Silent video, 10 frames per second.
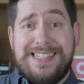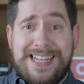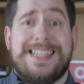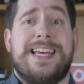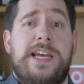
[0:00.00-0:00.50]

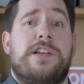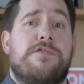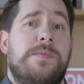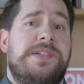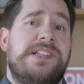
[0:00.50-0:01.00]
dedicated
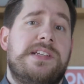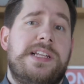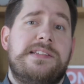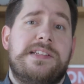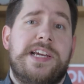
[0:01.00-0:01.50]
crop sensor
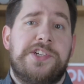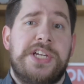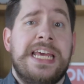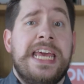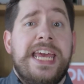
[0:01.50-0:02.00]
lens selection,